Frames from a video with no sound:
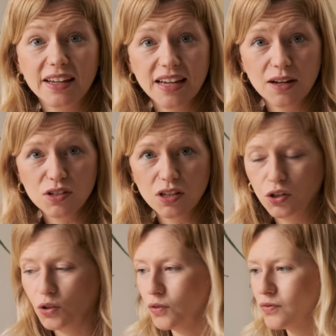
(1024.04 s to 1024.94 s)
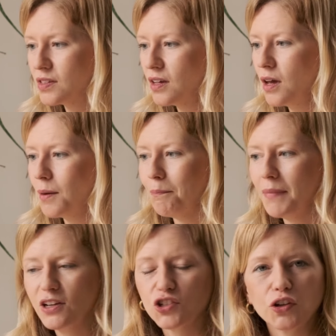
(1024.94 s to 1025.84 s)
get down to the hooves,
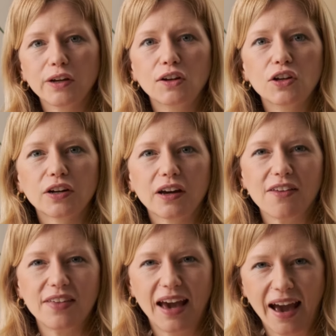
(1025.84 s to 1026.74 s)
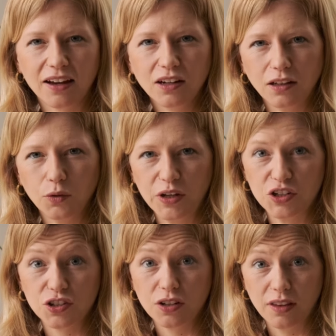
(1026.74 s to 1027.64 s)
make sure you look at the angle at
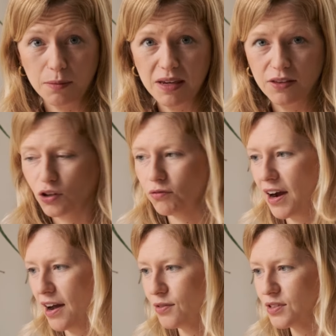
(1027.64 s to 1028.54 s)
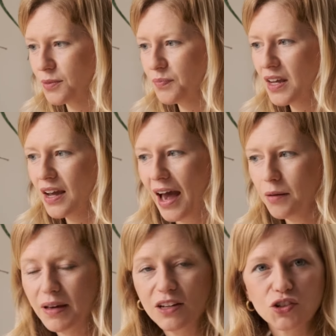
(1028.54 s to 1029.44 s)
which they meet the ground
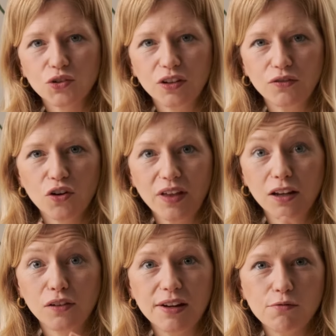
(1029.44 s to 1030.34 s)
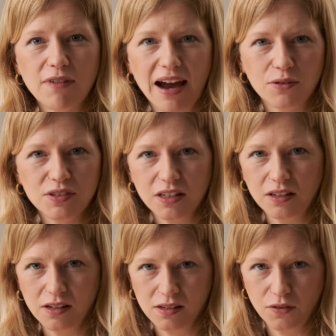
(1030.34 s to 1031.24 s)
and make sure you've got that lovely
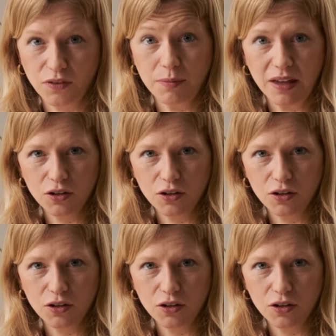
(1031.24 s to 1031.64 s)
roundedness of them.